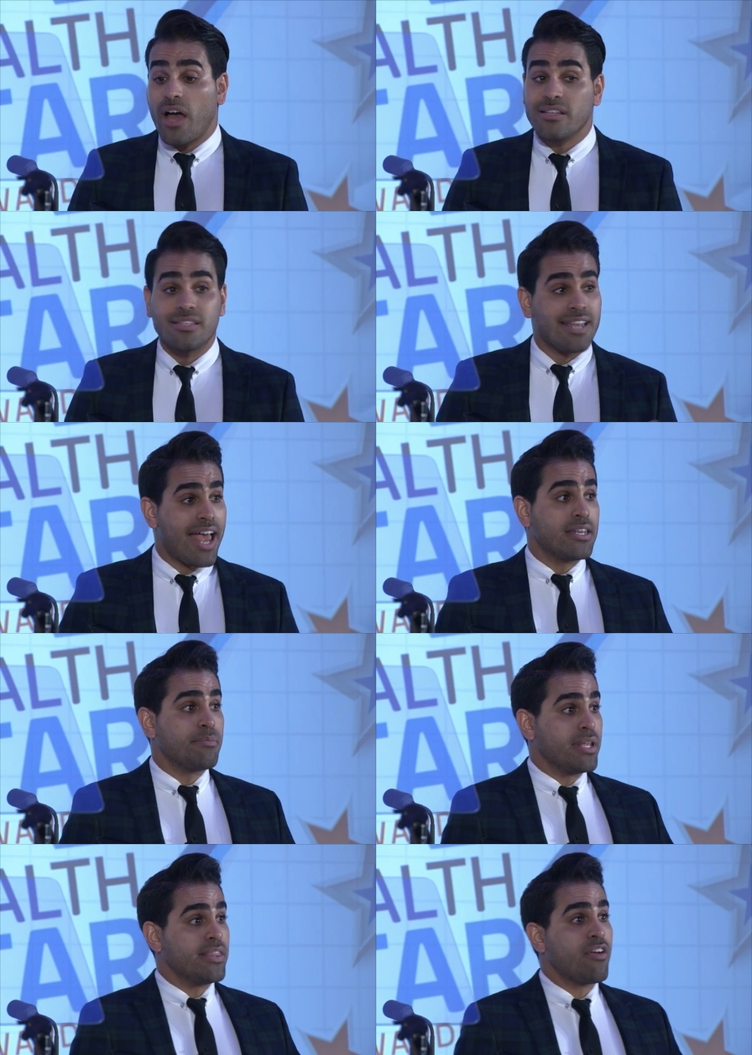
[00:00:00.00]

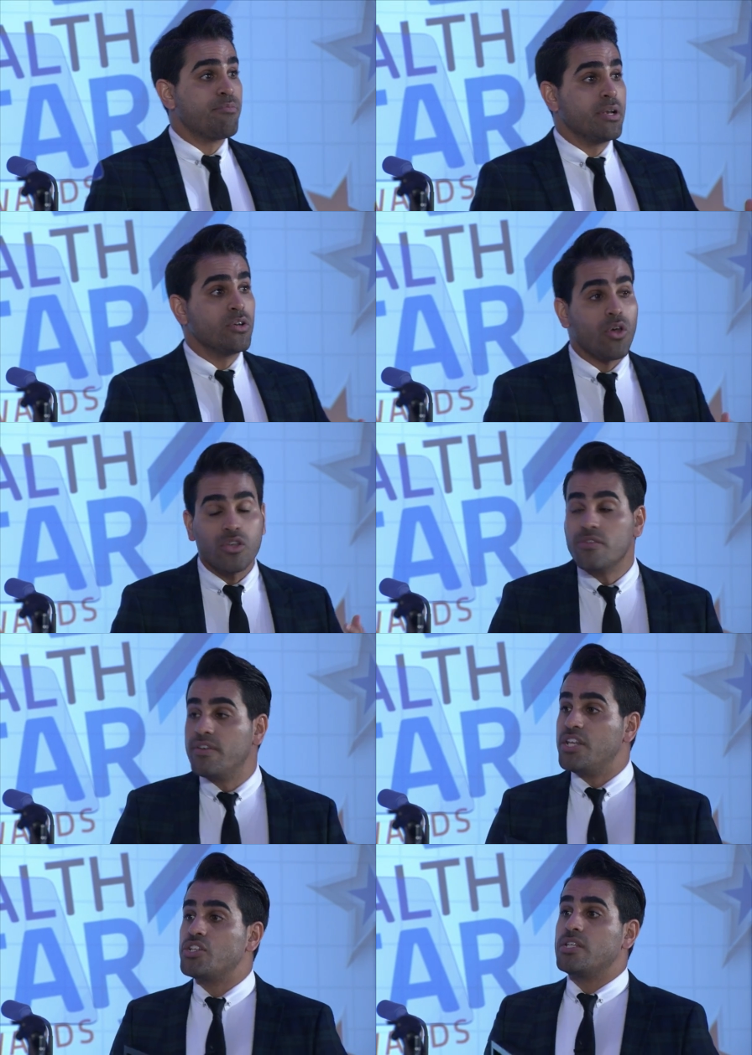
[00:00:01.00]
understandably, there have been lots
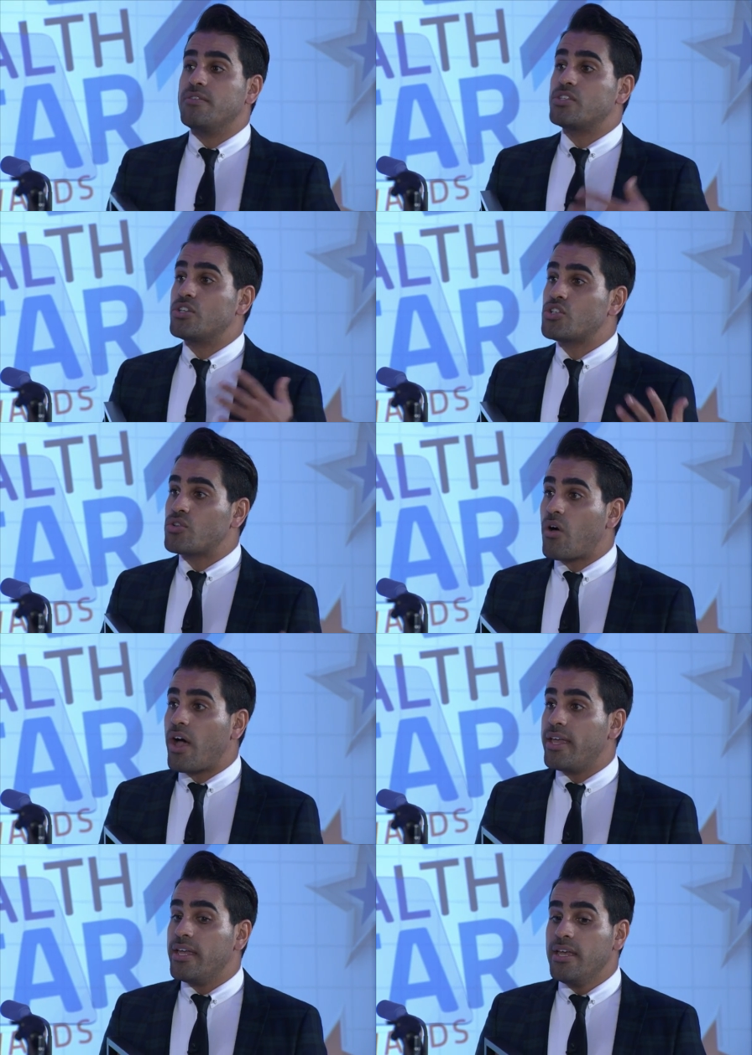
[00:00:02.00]
of initiatives to
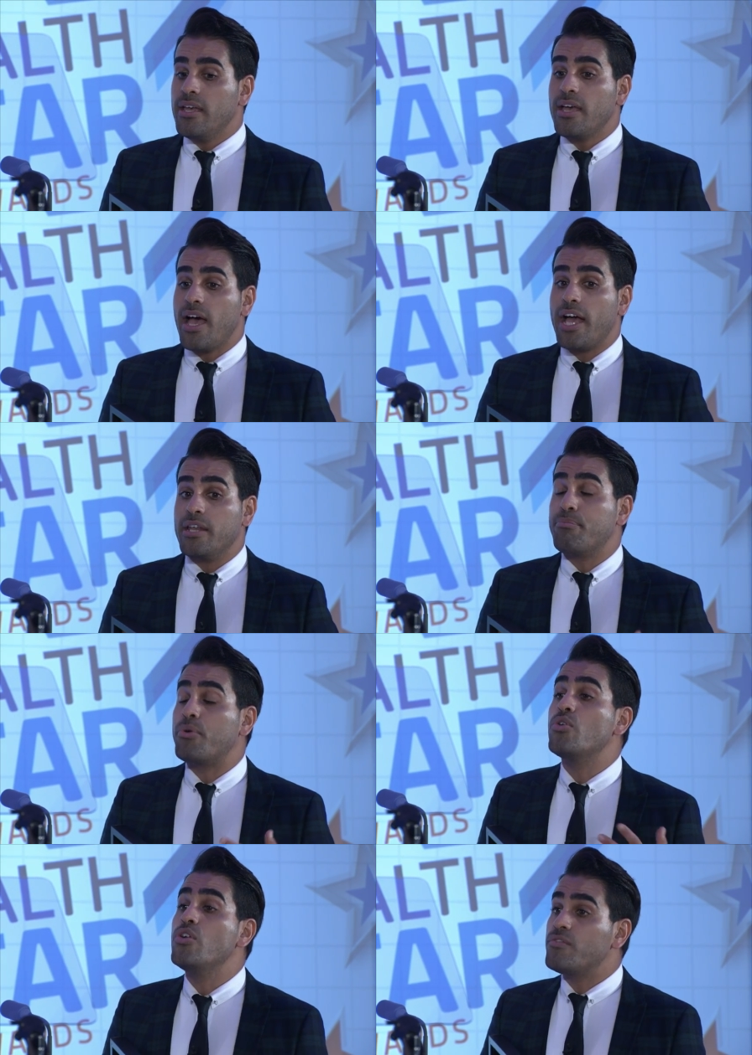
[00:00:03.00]
try and
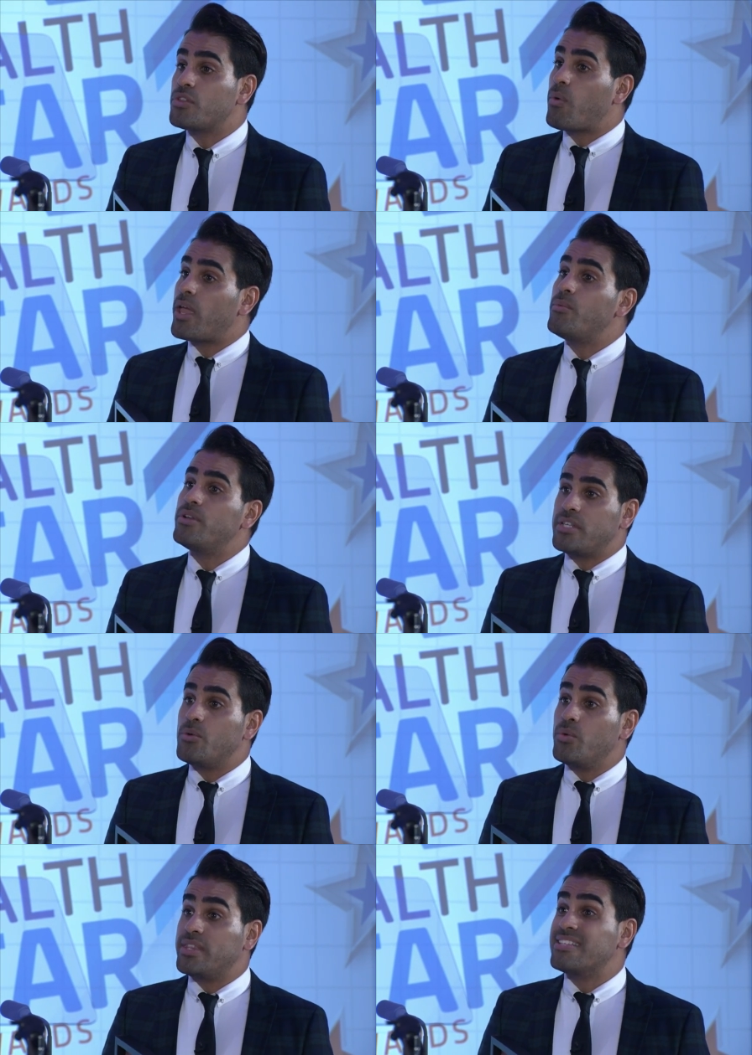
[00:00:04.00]
improve the way we
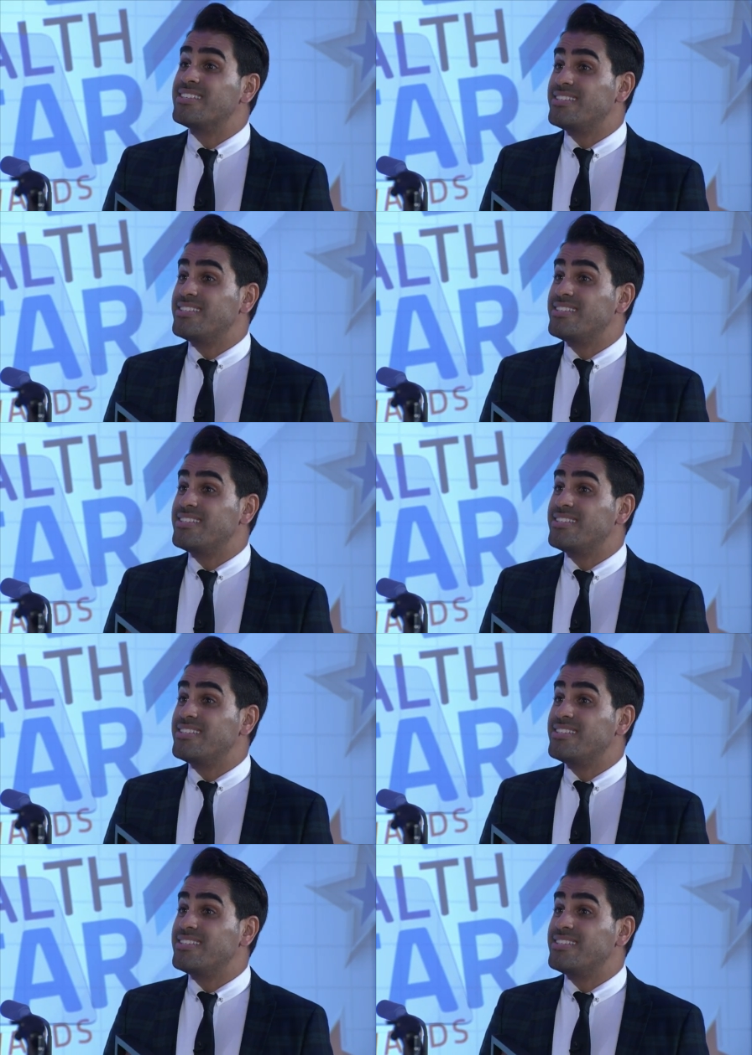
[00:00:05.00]
deal with this